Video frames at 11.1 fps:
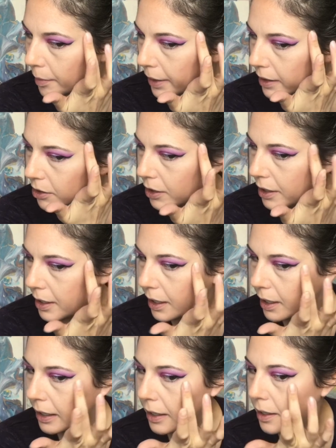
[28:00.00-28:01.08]
on my cheek
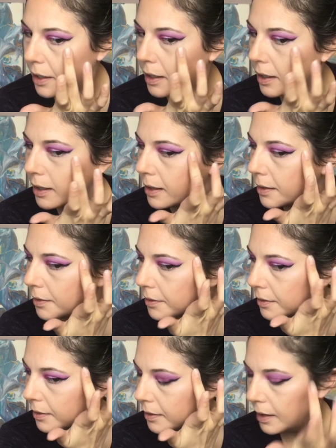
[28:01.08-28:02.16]
here.
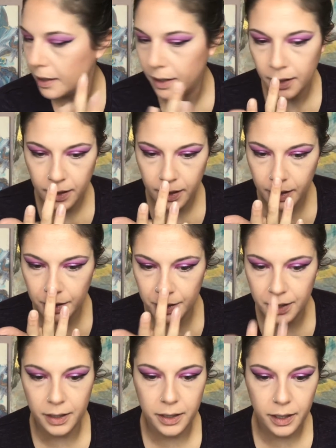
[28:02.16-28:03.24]
And just
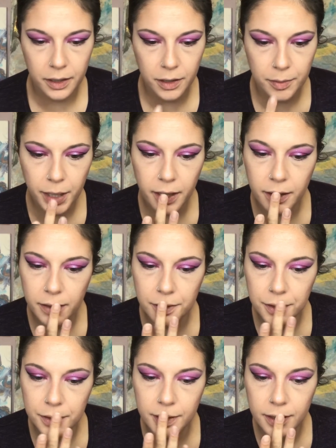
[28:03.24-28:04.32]
a touch on my nose.